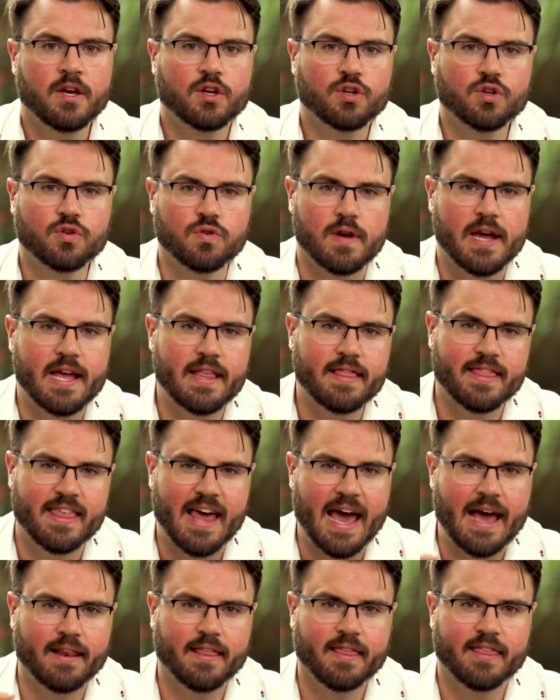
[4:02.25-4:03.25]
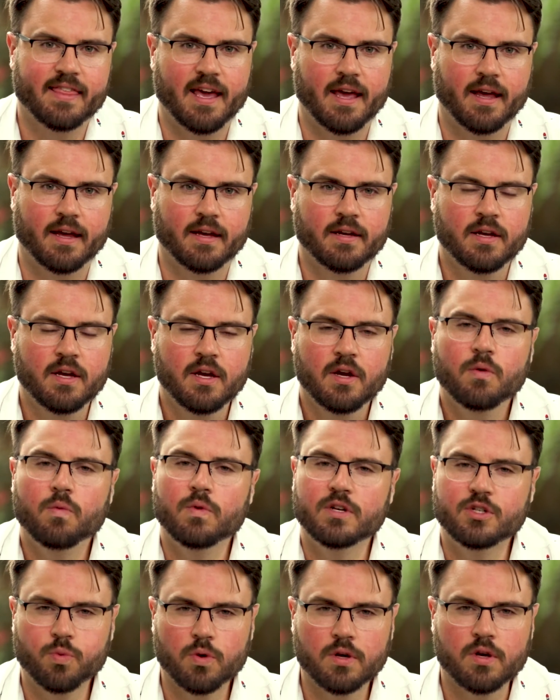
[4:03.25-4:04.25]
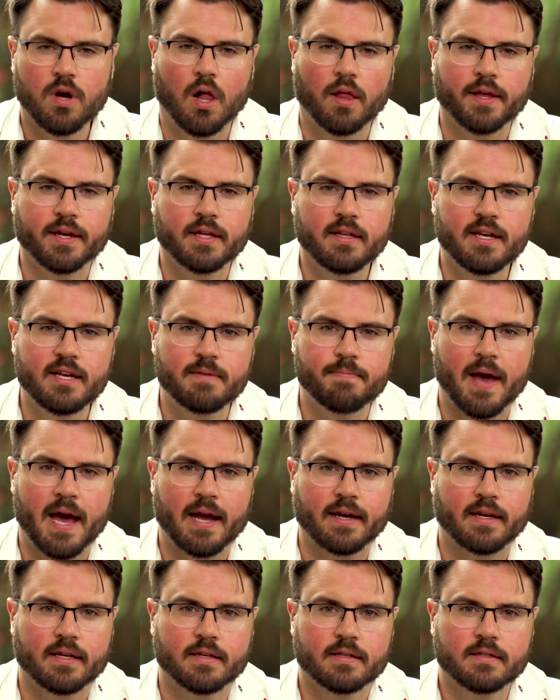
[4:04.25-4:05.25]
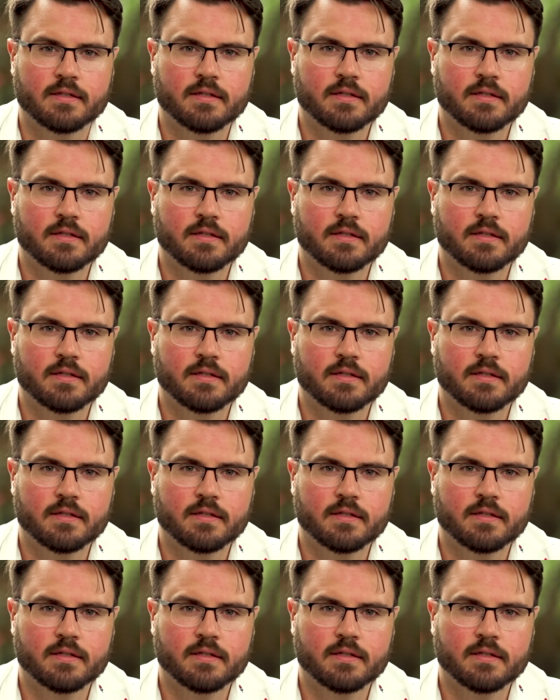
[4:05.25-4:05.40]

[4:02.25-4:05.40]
create that thing, which we're calling a lead magnet.